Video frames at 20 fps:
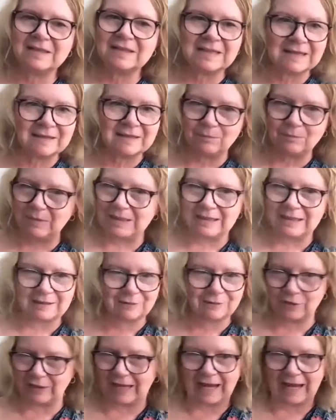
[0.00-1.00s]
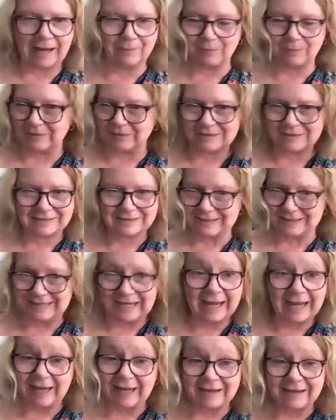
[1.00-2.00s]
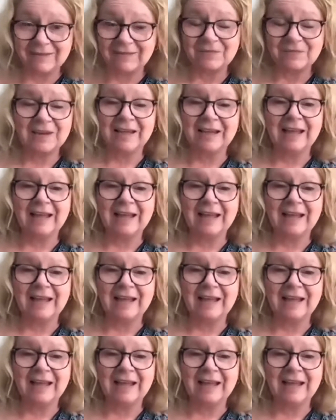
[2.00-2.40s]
it doesn't mean it's going to happen today.